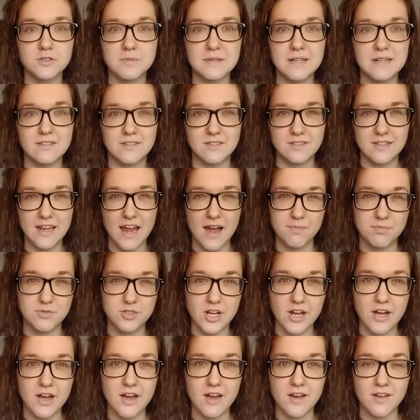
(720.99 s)
me on
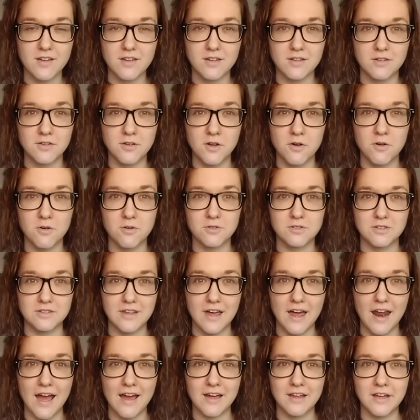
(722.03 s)
Snapchat knows
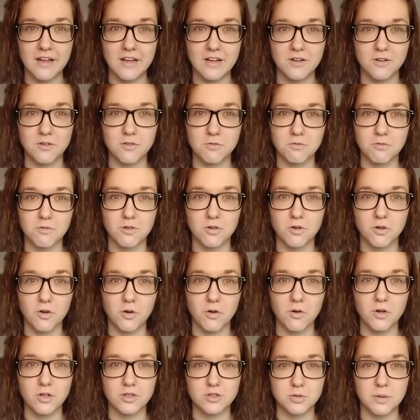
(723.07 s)
that
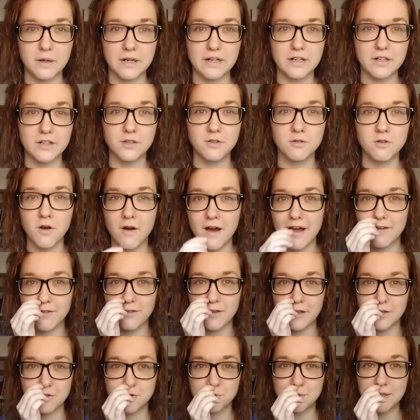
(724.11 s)
or Twitter,
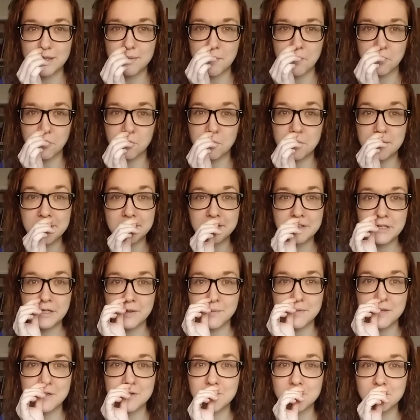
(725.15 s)
I tweet about the weekly
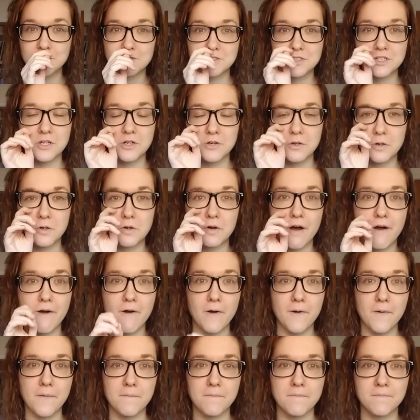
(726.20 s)
commute
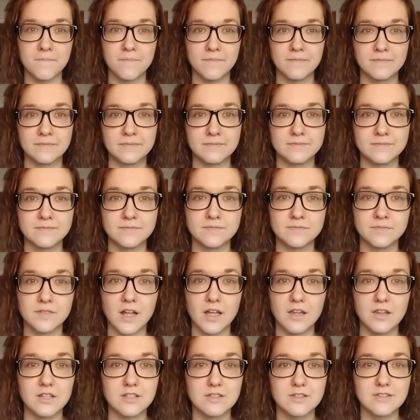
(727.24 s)
to,
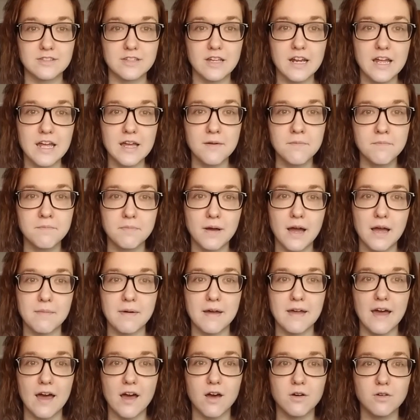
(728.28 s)
the city by my
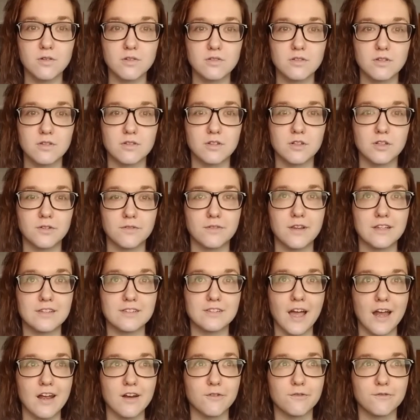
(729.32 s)
house, or that's
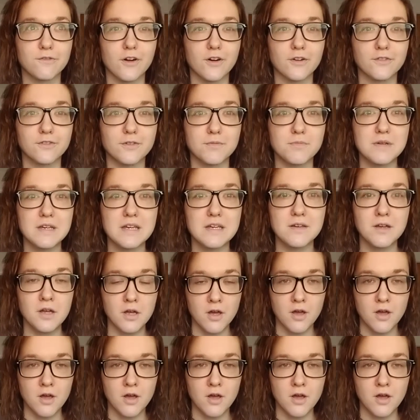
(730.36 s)
kind of far from me,